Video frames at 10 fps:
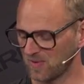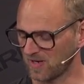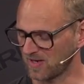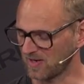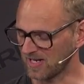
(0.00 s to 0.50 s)

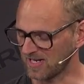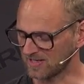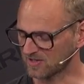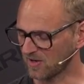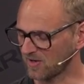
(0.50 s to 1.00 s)
It
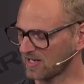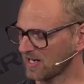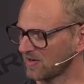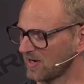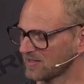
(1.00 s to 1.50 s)
is
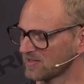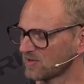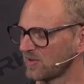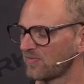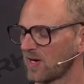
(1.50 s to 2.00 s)
currently connected
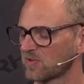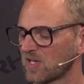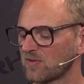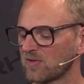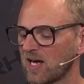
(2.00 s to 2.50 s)
to the frame
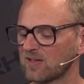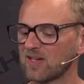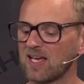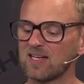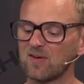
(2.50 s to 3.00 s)

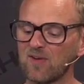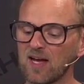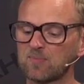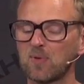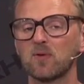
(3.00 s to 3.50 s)
synchronizer, and in
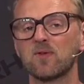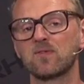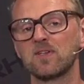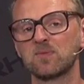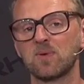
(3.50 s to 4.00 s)
fact both
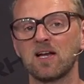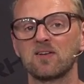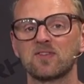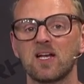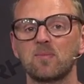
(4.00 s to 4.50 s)
of these
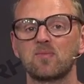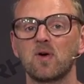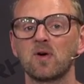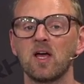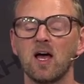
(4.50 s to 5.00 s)
panels that I
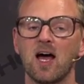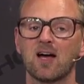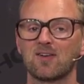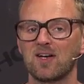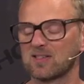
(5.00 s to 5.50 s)
brought
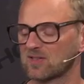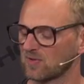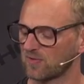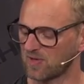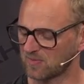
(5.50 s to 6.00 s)
are connected
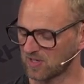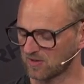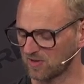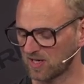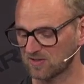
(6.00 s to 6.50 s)
to the frame
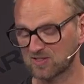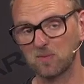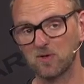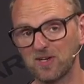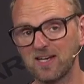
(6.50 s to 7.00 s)
synchronizer
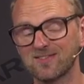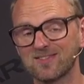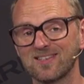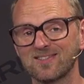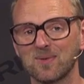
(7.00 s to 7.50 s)

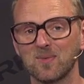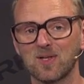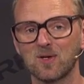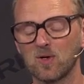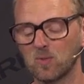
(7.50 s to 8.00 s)
simultaneously, so
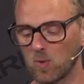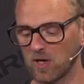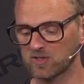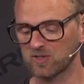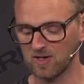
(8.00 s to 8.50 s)
we could
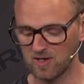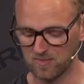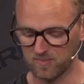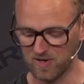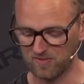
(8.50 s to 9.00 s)
watch
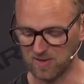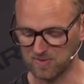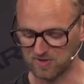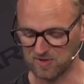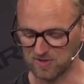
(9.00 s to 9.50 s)

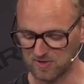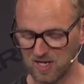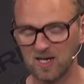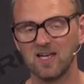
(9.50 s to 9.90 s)
parameters